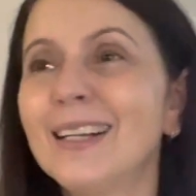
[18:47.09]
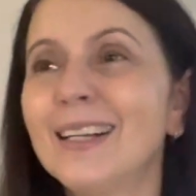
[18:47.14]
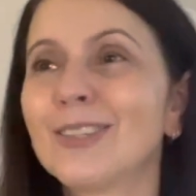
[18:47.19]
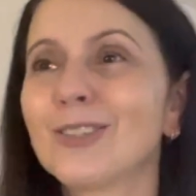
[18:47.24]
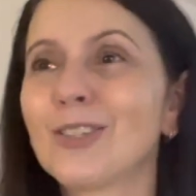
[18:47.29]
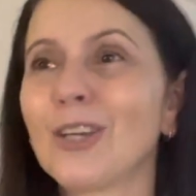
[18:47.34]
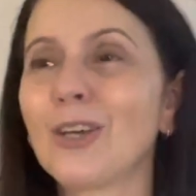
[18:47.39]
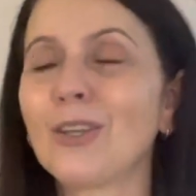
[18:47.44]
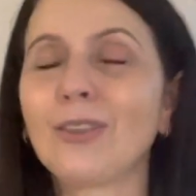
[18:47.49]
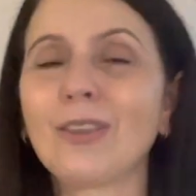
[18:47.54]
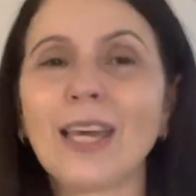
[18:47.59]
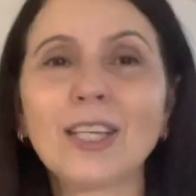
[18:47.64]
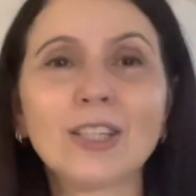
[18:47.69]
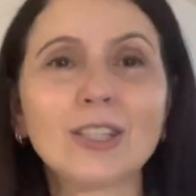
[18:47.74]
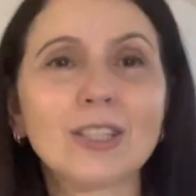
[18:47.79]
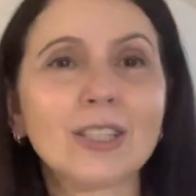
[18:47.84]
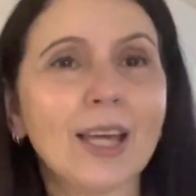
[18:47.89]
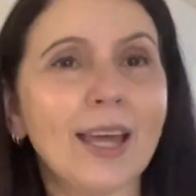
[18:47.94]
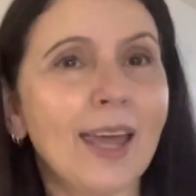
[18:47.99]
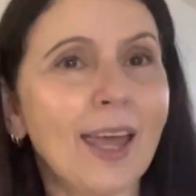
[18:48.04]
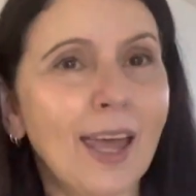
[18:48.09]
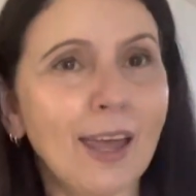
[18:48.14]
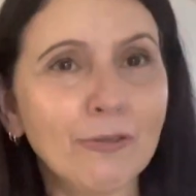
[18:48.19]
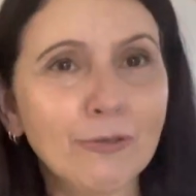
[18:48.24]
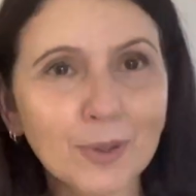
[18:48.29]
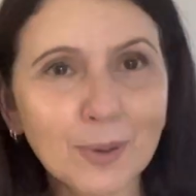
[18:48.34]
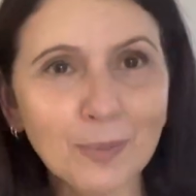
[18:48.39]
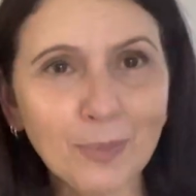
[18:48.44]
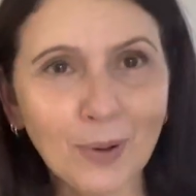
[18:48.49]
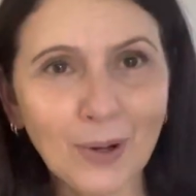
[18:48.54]
So thank you to
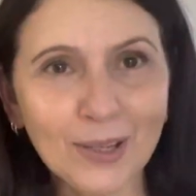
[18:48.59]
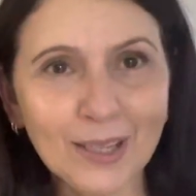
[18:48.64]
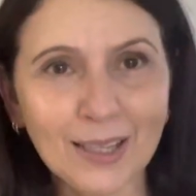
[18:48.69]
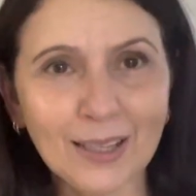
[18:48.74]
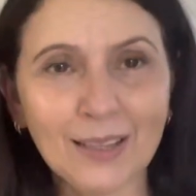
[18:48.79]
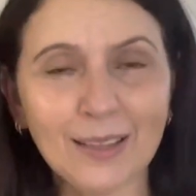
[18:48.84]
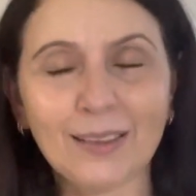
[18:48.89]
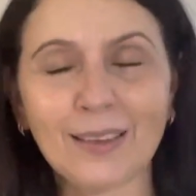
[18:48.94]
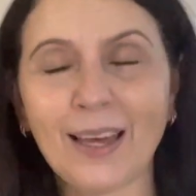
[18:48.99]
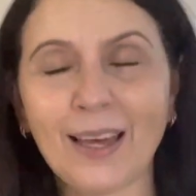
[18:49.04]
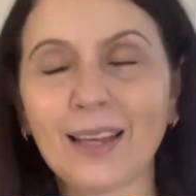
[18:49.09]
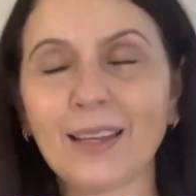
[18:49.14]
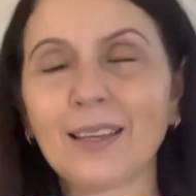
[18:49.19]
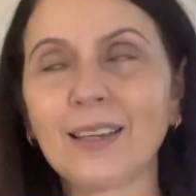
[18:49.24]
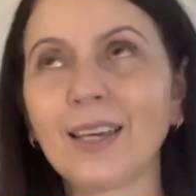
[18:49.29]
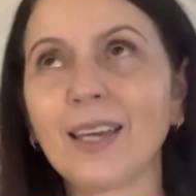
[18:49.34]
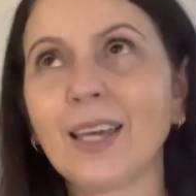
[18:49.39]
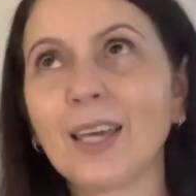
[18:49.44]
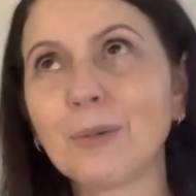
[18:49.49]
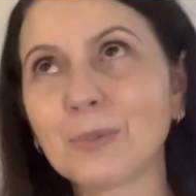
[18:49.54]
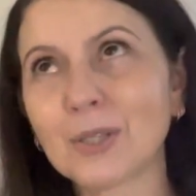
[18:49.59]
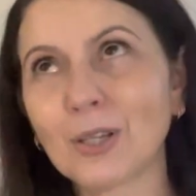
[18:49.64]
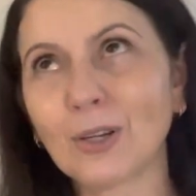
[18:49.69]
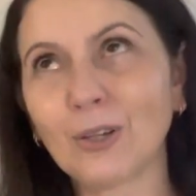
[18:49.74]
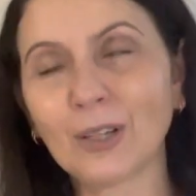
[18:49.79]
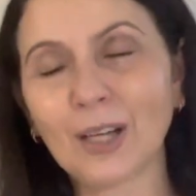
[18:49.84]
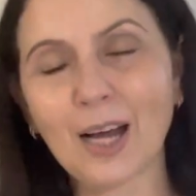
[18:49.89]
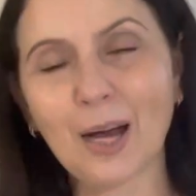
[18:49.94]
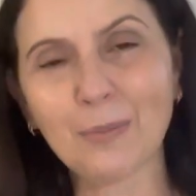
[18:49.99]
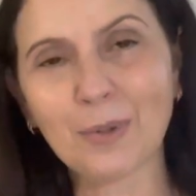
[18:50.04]
everybody that keeps
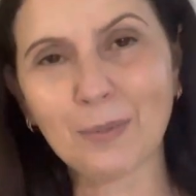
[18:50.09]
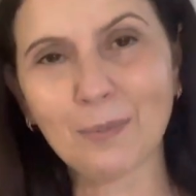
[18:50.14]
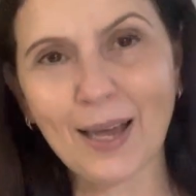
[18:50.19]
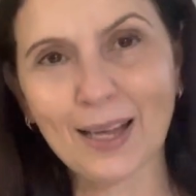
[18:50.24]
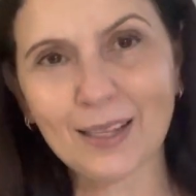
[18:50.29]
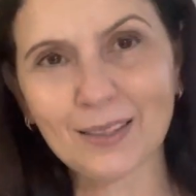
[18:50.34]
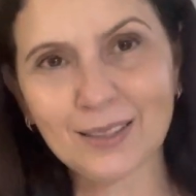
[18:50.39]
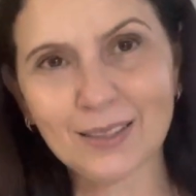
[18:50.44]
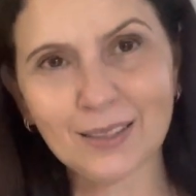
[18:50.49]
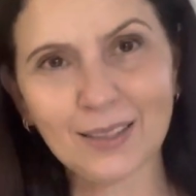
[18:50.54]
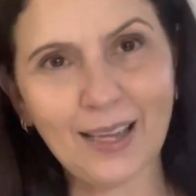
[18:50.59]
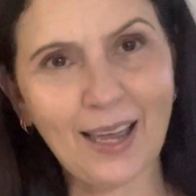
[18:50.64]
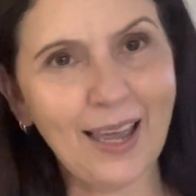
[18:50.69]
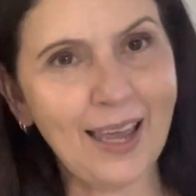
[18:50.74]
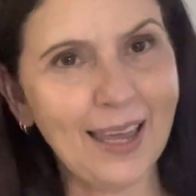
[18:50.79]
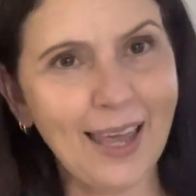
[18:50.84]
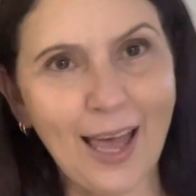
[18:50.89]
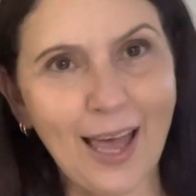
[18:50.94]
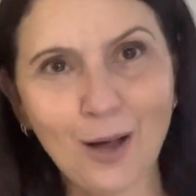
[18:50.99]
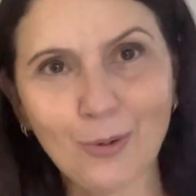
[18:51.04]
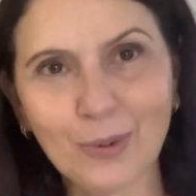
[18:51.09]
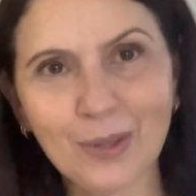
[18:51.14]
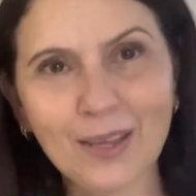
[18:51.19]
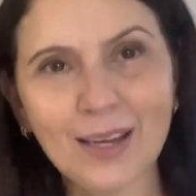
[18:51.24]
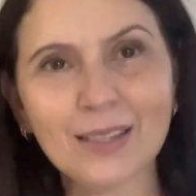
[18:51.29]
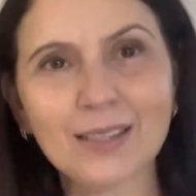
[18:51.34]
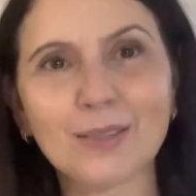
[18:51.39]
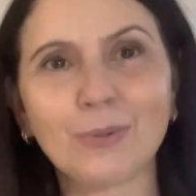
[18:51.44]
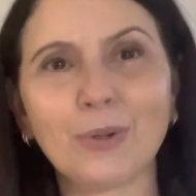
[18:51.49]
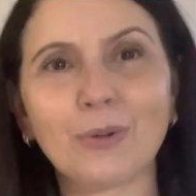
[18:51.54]
on coming back to hang out with
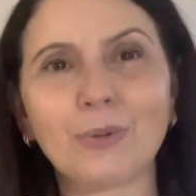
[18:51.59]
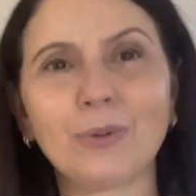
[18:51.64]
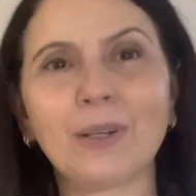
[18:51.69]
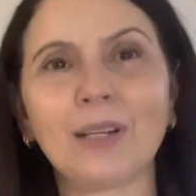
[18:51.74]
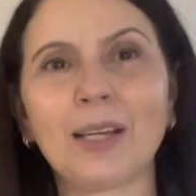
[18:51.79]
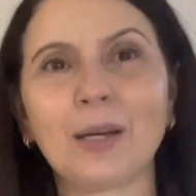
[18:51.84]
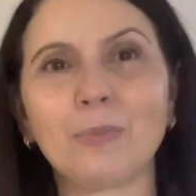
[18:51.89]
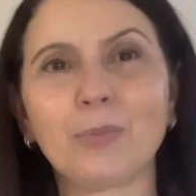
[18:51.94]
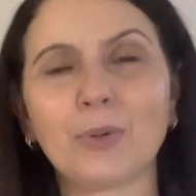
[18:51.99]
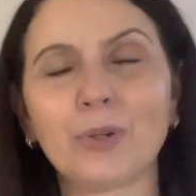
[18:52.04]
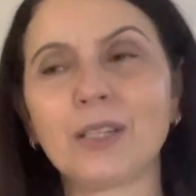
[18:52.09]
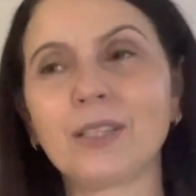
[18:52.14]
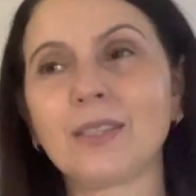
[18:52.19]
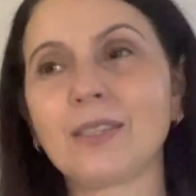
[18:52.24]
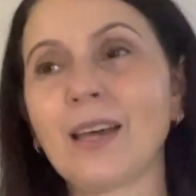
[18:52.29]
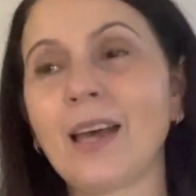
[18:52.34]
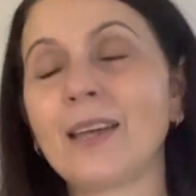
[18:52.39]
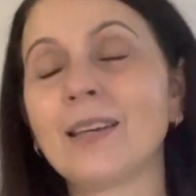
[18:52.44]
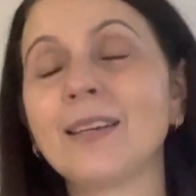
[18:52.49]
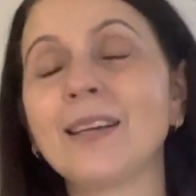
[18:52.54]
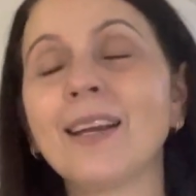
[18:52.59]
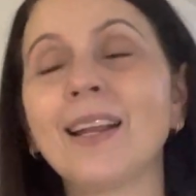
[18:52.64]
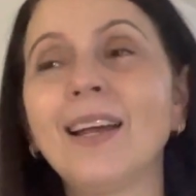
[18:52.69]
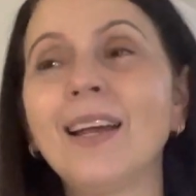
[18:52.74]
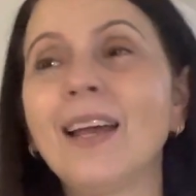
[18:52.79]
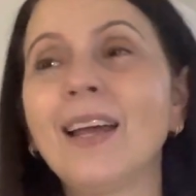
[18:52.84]
us. We really appreciate it.